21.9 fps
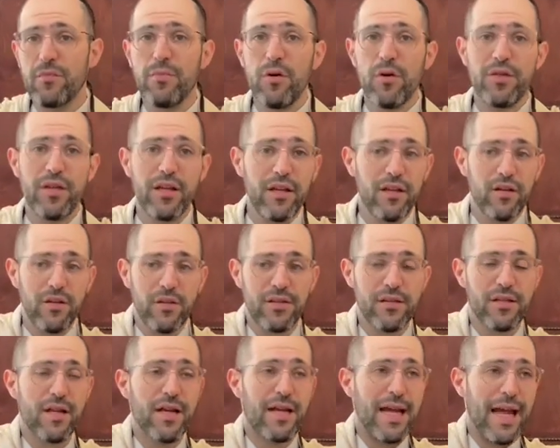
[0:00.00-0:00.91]
both
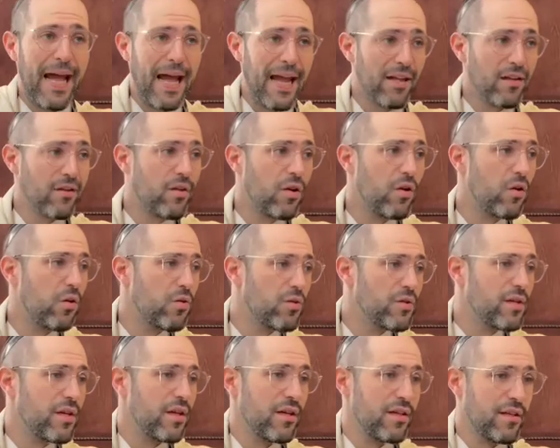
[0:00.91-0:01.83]
heels and
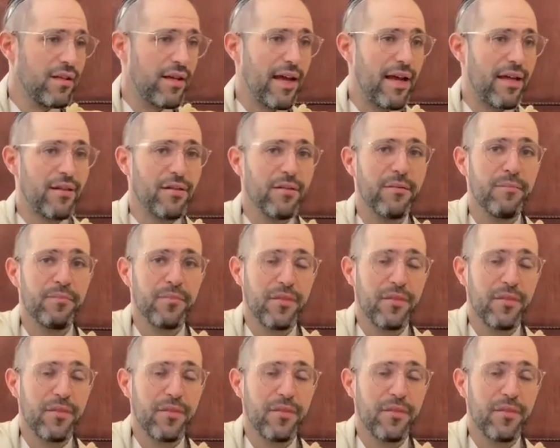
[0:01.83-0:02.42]
toes together.